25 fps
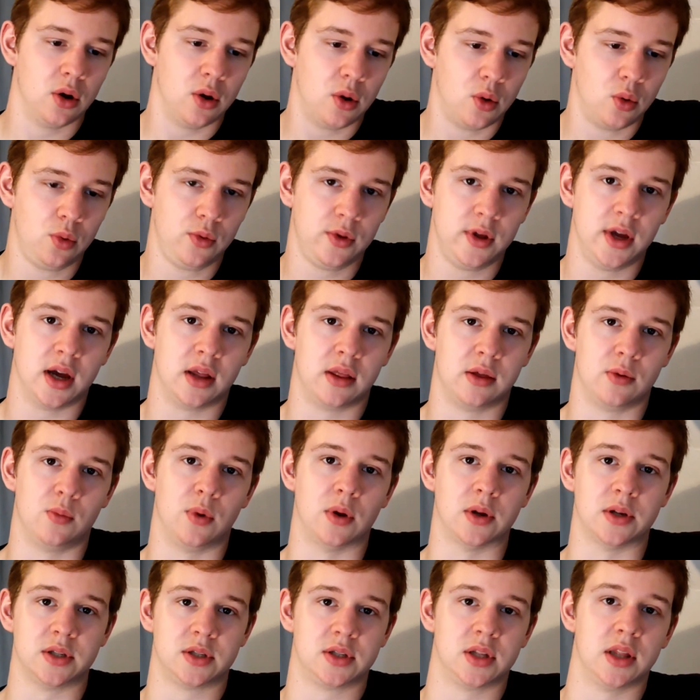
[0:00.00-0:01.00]
all the other
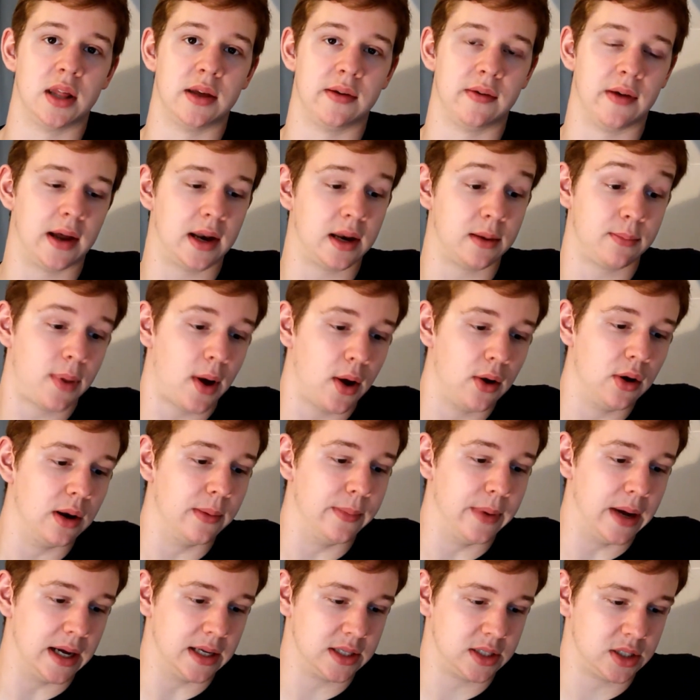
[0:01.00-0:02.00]
ones that they've added, polar
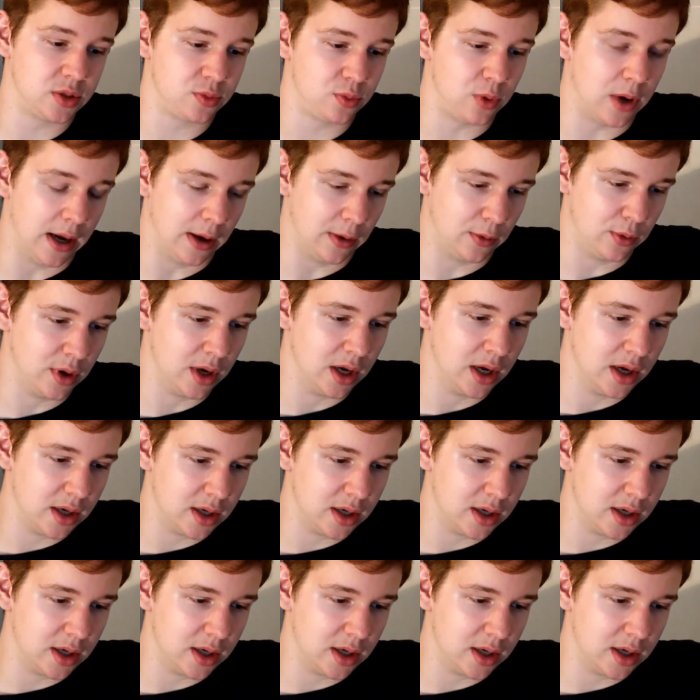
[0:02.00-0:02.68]
bears as well.